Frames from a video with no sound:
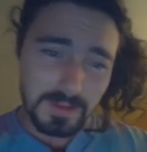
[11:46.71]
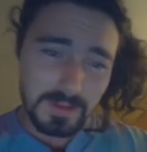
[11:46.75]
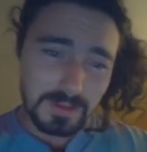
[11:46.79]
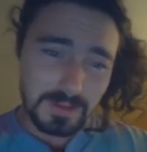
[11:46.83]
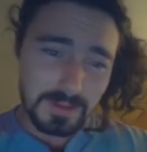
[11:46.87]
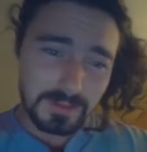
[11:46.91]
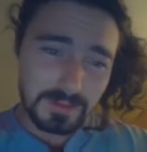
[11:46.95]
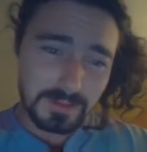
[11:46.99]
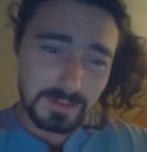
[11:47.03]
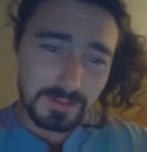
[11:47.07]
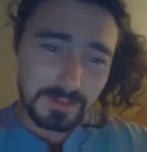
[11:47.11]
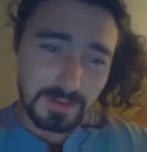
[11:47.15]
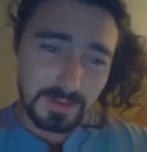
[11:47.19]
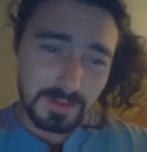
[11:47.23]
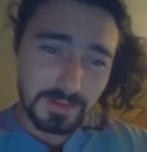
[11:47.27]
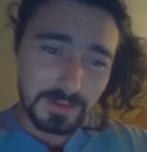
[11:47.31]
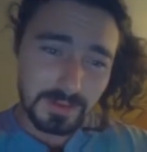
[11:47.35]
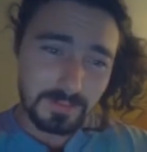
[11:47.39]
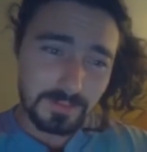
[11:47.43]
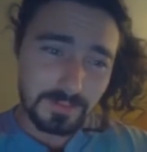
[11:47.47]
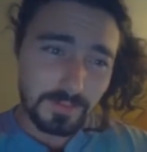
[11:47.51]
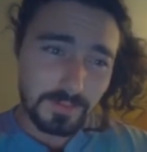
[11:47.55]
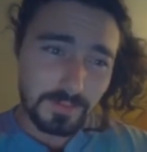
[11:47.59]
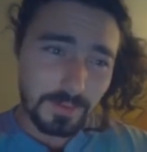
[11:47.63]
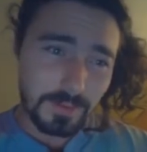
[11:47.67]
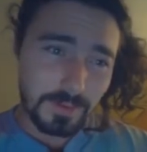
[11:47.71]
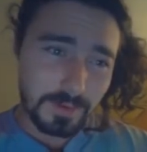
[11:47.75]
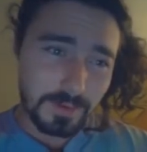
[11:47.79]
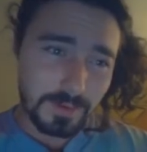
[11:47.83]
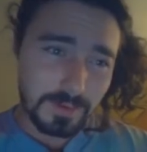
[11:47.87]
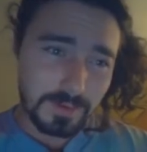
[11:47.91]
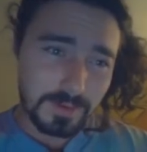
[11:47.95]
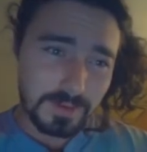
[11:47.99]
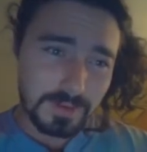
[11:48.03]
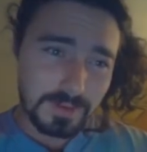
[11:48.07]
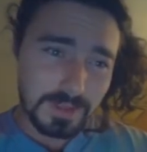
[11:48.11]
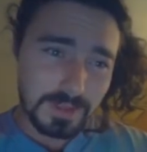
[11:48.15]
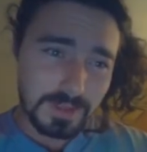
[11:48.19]
You're talking
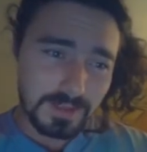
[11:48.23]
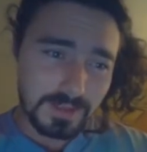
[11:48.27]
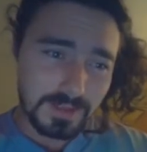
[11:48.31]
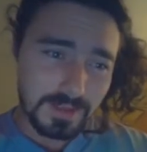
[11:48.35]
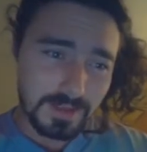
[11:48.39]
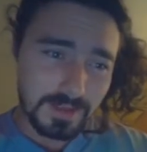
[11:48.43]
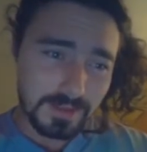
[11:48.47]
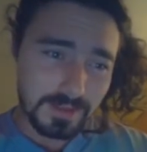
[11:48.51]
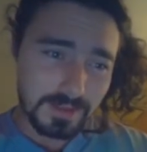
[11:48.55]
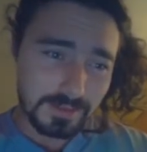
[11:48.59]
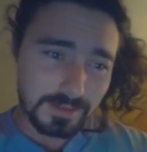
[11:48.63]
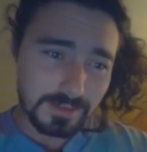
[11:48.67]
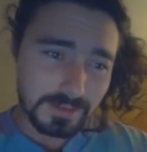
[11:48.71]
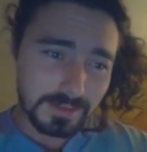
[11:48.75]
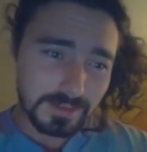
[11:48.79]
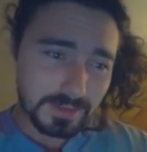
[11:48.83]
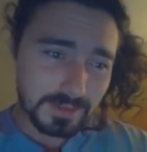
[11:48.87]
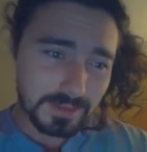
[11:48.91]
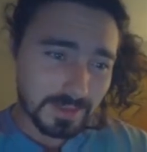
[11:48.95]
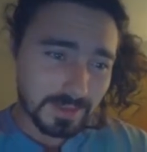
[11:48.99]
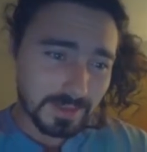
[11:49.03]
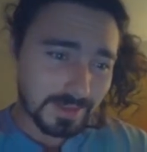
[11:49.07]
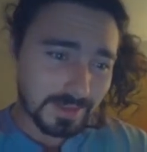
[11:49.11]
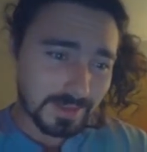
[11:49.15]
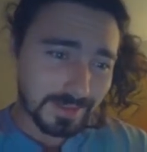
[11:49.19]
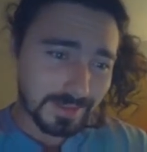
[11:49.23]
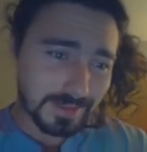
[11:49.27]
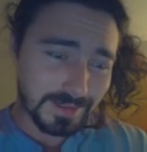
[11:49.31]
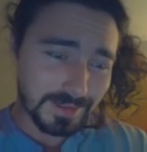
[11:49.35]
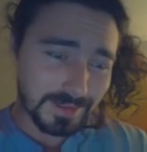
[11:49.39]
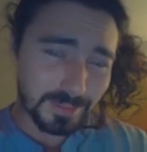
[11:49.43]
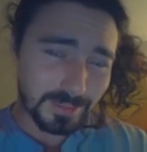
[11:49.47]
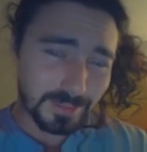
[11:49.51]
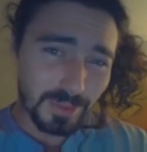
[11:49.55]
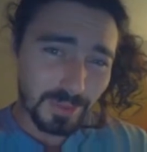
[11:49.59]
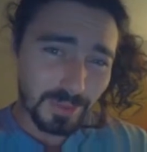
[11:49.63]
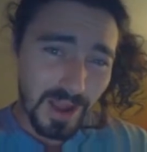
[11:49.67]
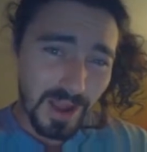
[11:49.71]

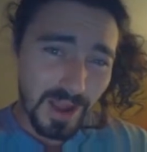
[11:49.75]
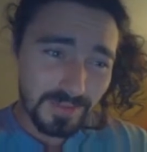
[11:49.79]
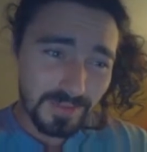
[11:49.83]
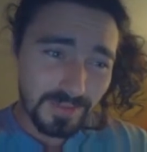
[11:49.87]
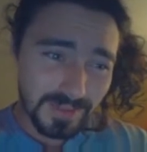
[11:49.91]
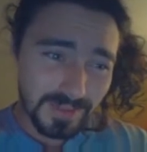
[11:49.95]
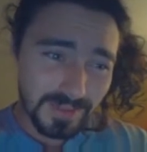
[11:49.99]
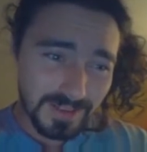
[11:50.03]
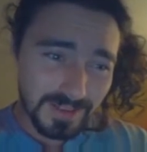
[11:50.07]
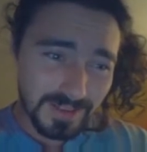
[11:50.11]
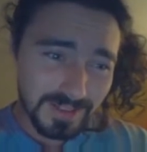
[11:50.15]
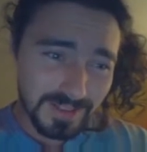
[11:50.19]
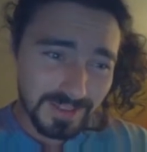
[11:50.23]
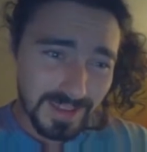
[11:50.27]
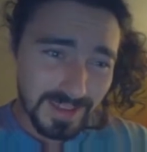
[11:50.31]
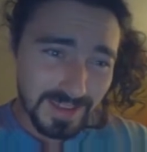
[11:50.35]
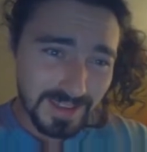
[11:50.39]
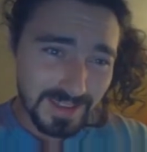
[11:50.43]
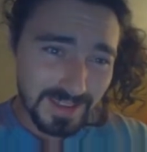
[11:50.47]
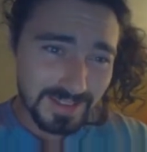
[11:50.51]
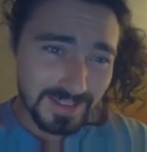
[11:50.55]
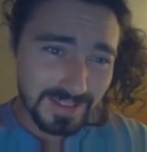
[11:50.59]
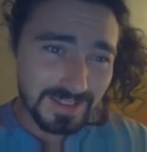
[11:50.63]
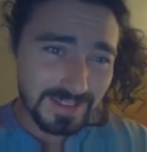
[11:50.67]
$410 profit on that.